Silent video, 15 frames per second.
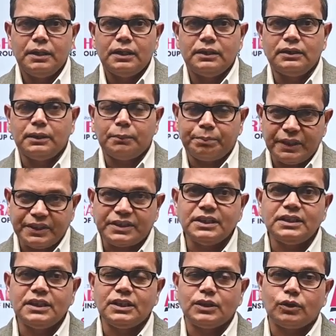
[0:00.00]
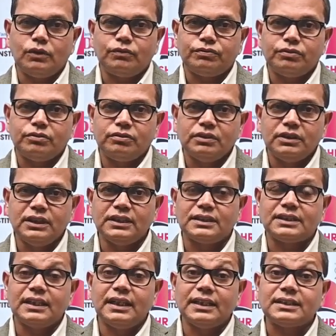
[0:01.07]
the president of
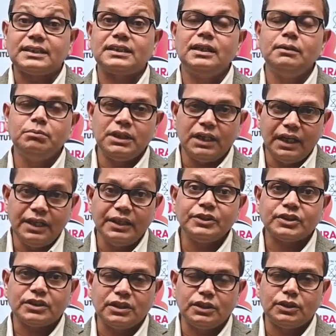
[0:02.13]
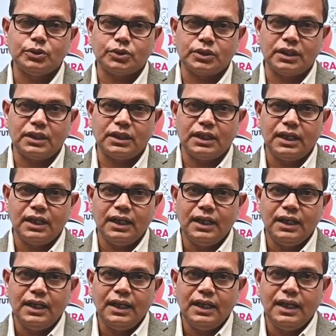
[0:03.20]
this esteemed institution,
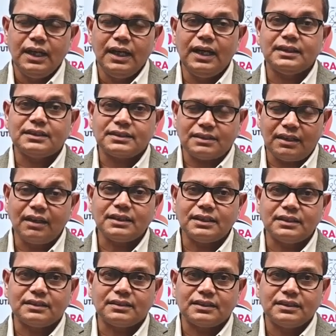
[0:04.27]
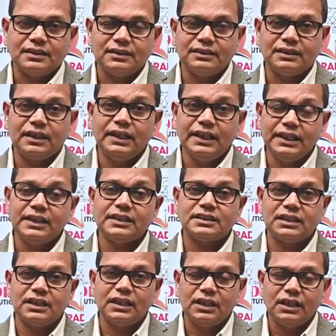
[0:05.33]
has started the
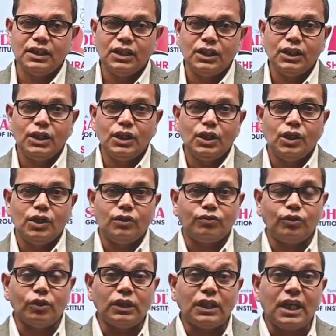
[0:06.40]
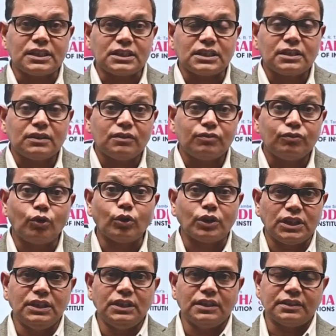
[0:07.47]
legacy for last
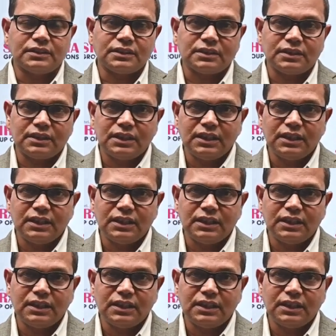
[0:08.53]
40 years.